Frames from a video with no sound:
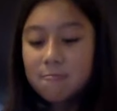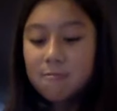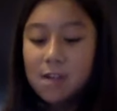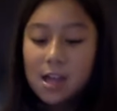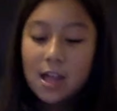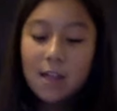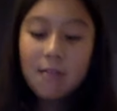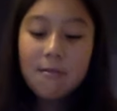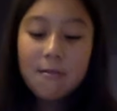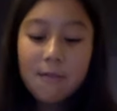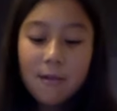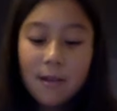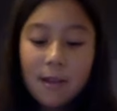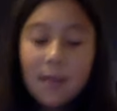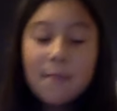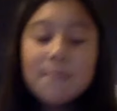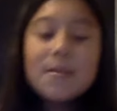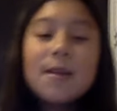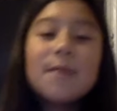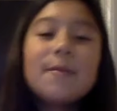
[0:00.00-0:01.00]
Well,
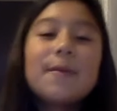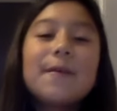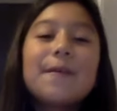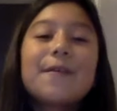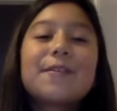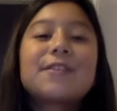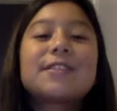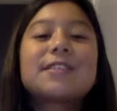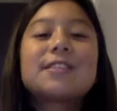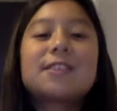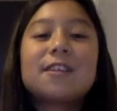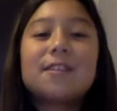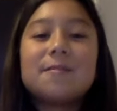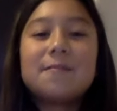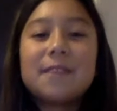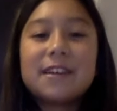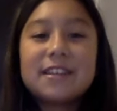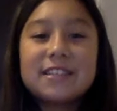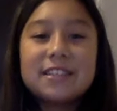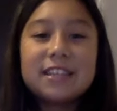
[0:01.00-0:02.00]
maybe you could start
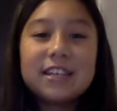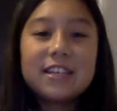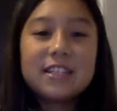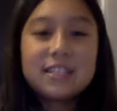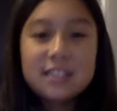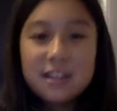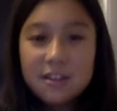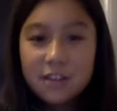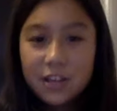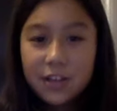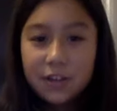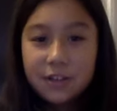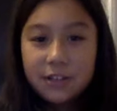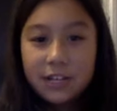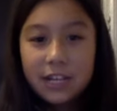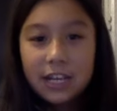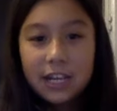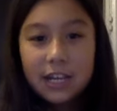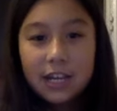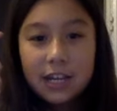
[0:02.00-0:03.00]
mixing, so you'll
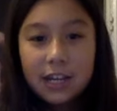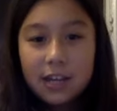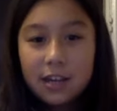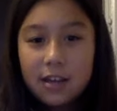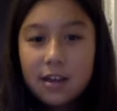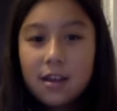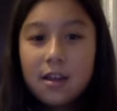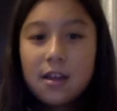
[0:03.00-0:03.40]
need